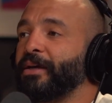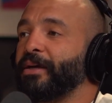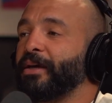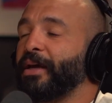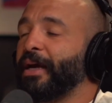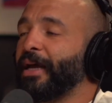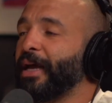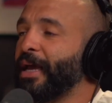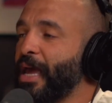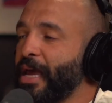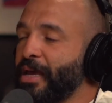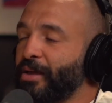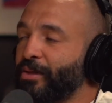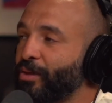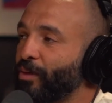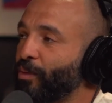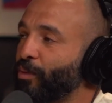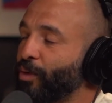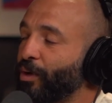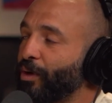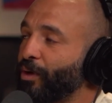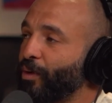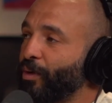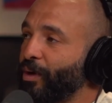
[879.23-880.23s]
I hate the
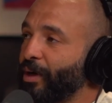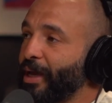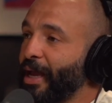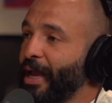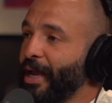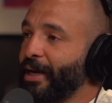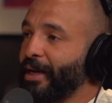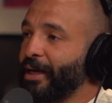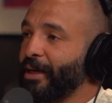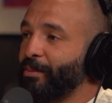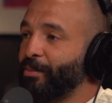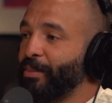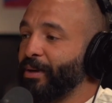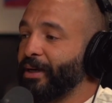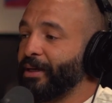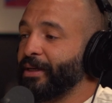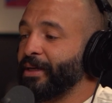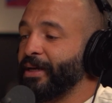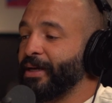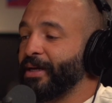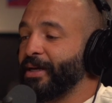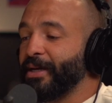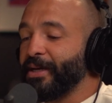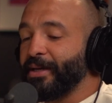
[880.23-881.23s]
word organic, but
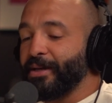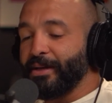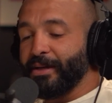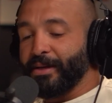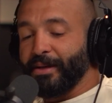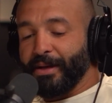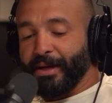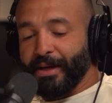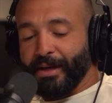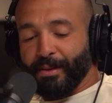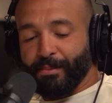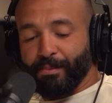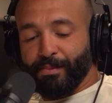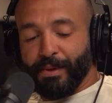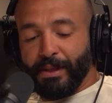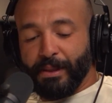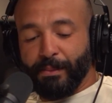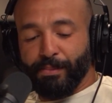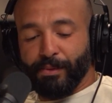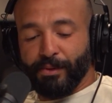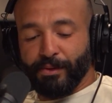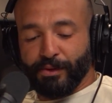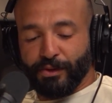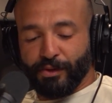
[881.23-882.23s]

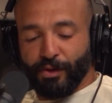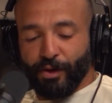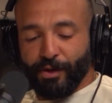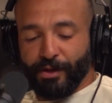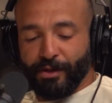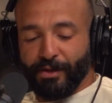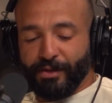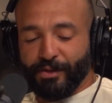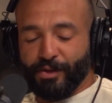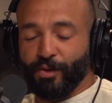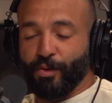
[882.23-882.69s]
people started.